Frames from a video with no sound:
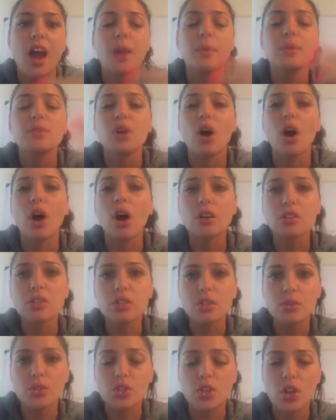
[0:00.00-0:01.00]
I was
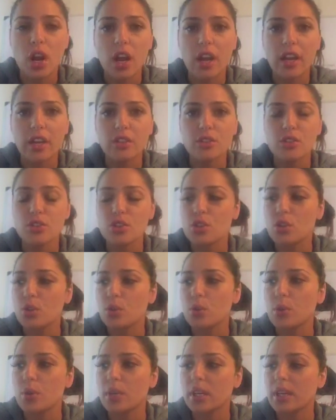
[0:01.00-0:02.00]
also trying
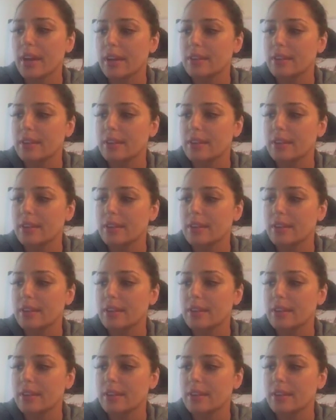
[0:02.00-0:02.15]
to